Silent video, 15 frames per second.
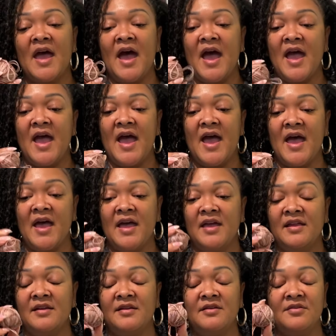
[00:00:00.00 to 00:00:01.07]
I
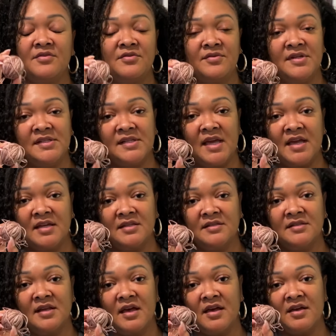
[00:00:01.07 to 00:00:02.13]
had 3
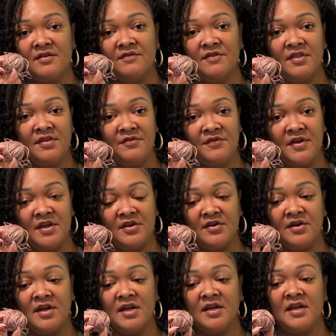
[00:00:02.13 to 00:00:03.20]
skeins of the
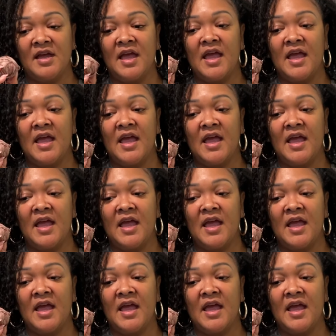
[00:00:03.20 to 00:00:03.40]
fingering,